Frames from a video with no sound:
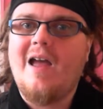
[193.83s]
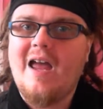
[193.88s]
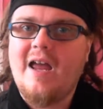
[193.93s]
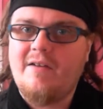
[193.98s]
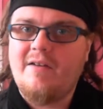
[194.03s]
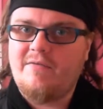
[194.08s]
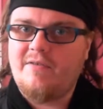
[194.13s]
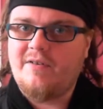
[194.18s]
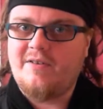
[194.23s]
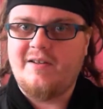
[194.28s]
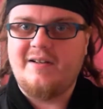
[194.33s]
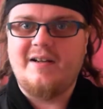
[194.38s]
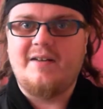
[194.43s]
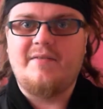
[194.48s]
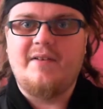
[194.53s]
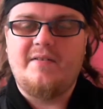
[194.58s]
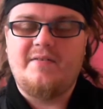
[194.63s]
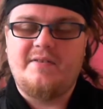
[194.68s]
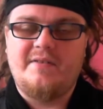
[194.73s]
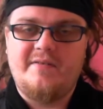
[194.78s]
everything
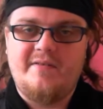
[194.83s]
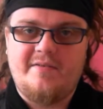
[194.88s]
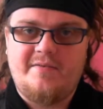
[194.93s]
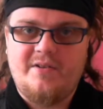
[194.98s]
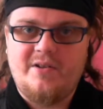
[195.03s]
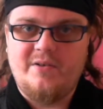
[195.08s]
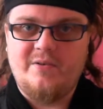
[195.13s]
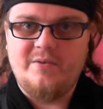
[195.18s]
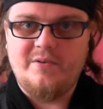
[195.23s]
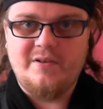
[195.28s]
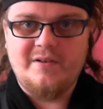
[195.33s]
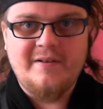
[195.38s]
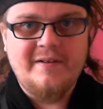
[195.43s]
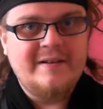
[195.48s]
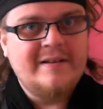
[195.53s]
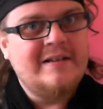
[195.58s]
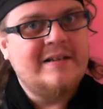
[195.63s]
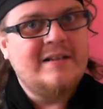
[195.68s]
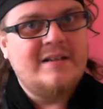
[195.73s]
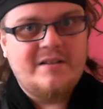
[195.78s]
I've ever reviewed.
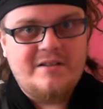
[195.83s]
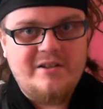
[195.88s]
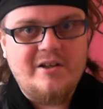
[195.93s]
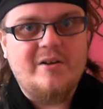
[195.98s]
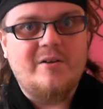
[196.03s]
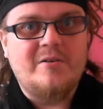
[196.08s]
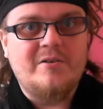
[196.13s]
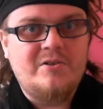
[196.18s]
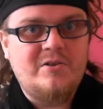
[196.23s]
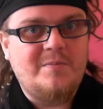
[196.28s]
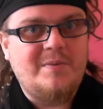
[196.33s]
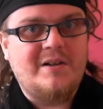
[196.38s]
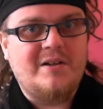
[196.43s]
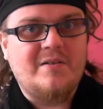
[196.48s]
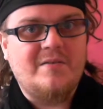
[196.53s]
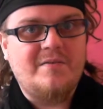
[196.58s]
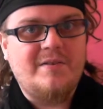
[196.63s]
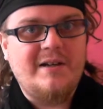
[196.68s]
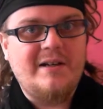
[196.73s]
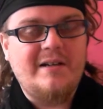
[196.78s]
So it should be
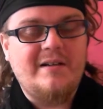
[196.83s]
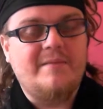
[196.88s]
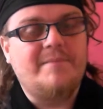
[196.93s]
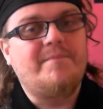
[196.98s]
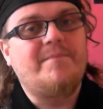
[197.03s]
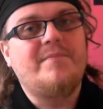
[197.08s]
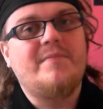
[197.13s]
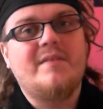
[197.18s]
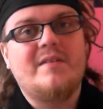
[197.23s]
convenient.